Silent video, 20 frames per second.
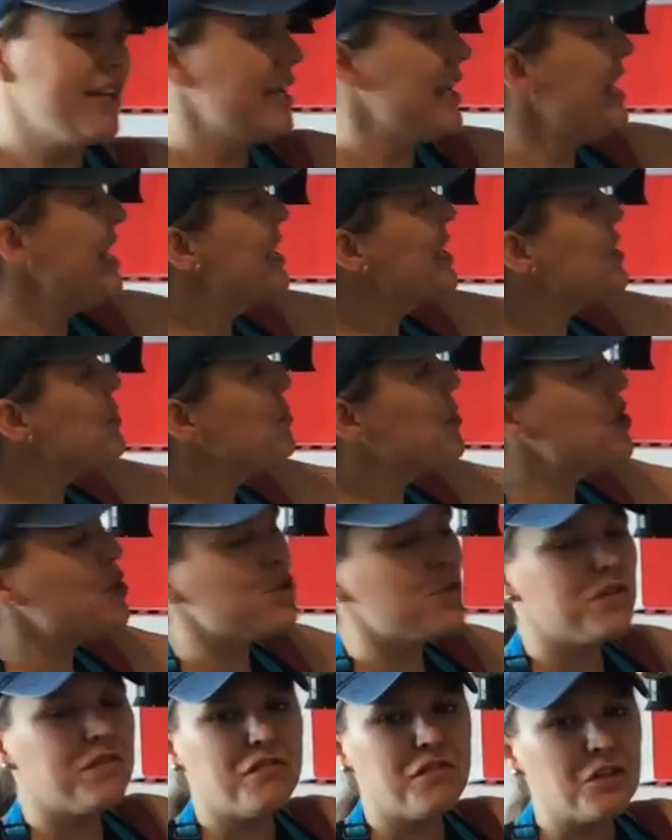It's
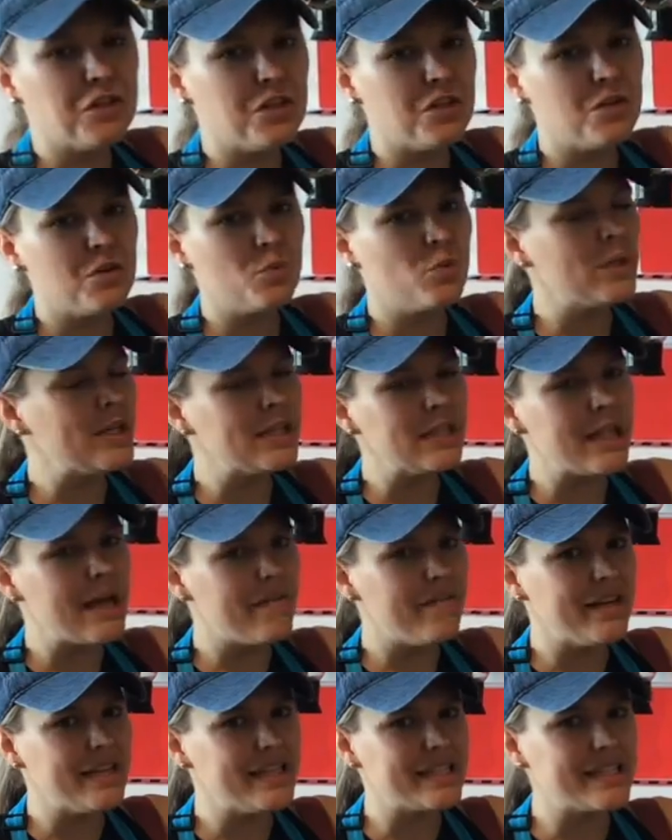beautiful, we love
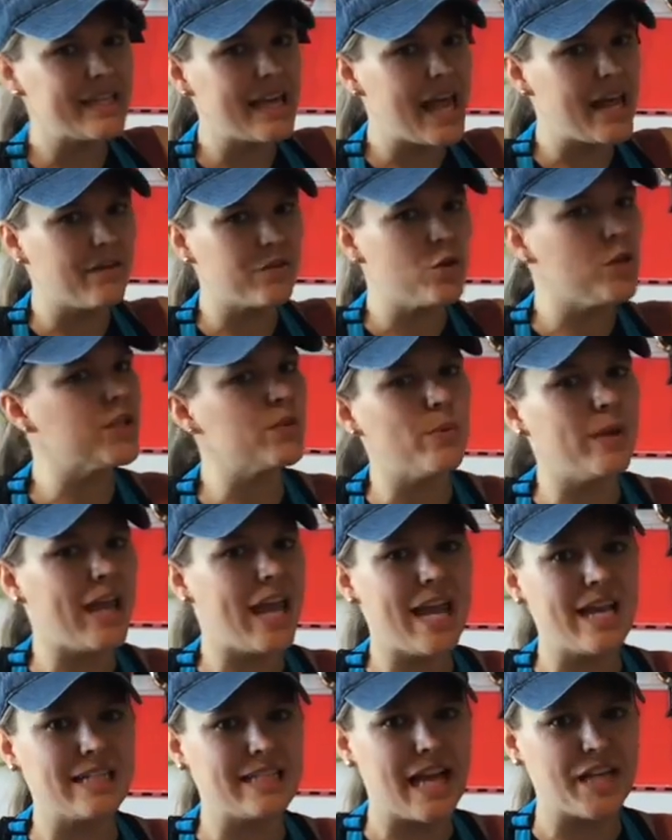it, and of course we
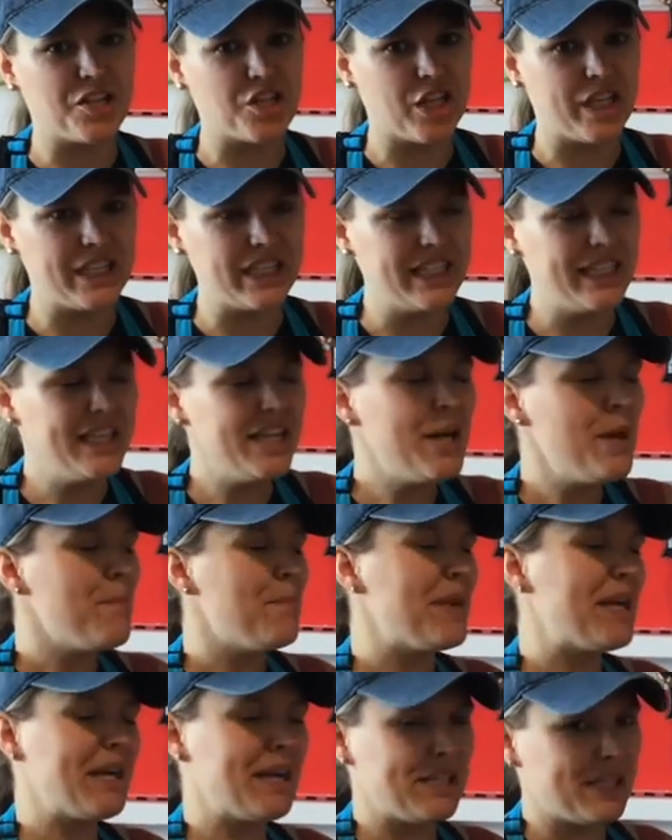can't touch it
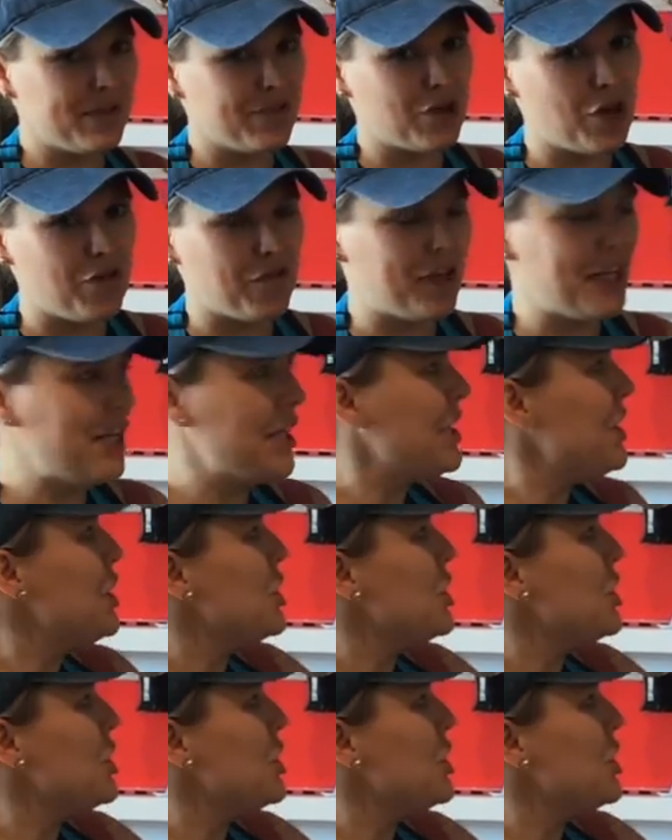because of COVID.